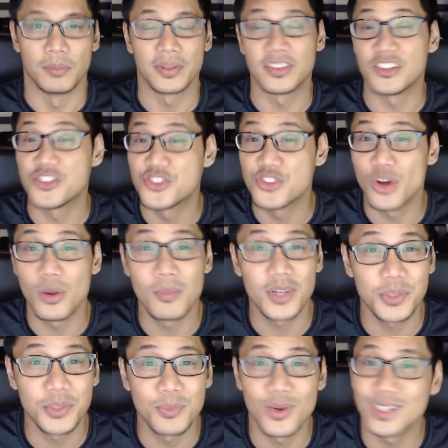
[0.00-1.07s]
there's so
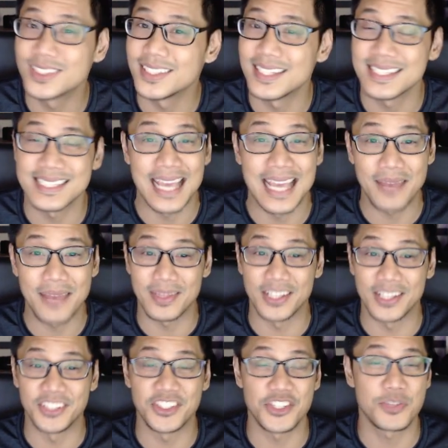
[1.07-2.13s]
much more to this game
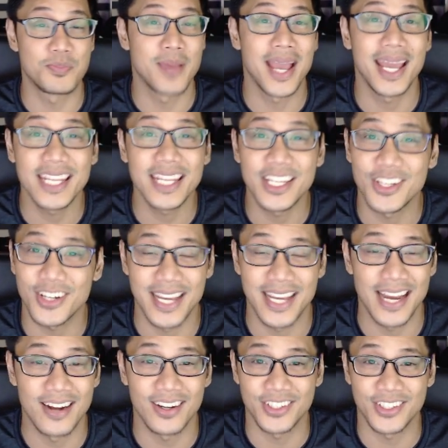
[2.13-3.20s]
than just petting your
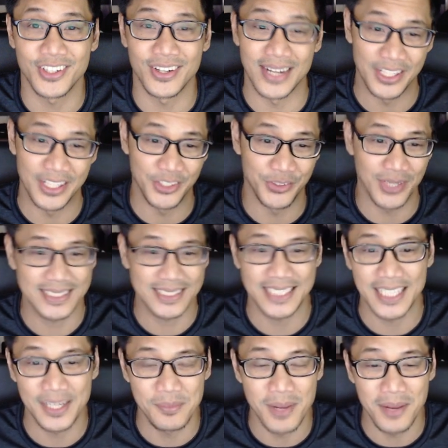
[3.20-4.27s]
character and
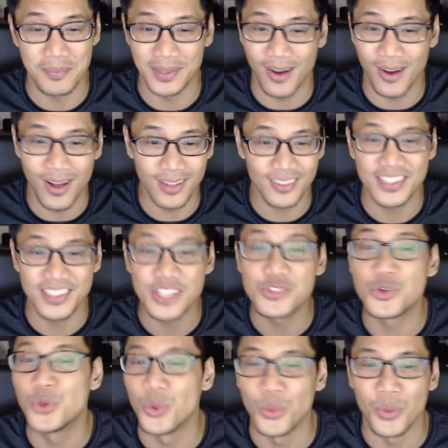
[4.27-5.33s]
dressing him up in all of these
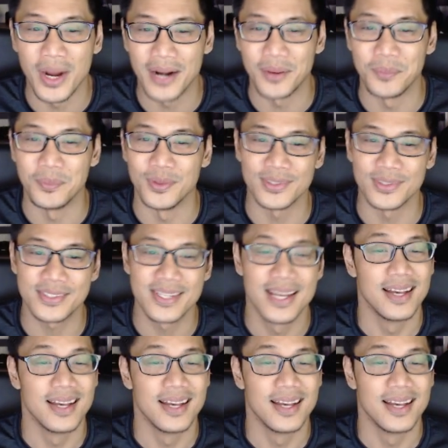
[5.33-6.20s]
cool wearables.